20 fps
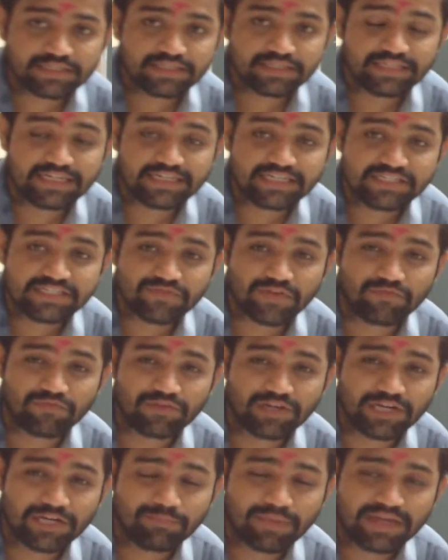that is
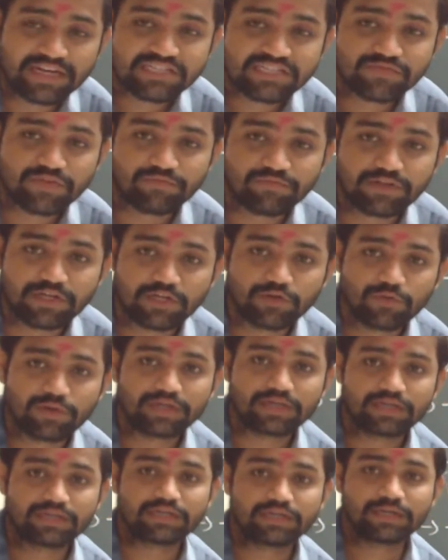50 minus
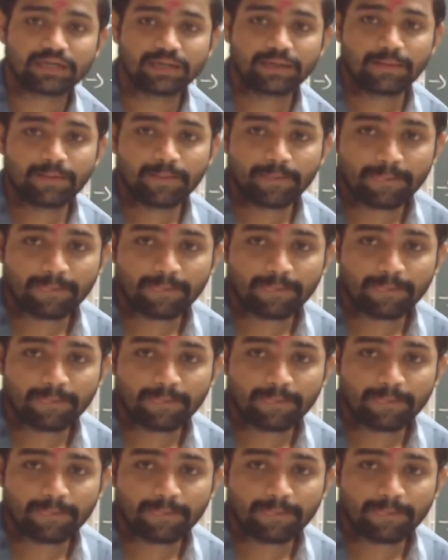51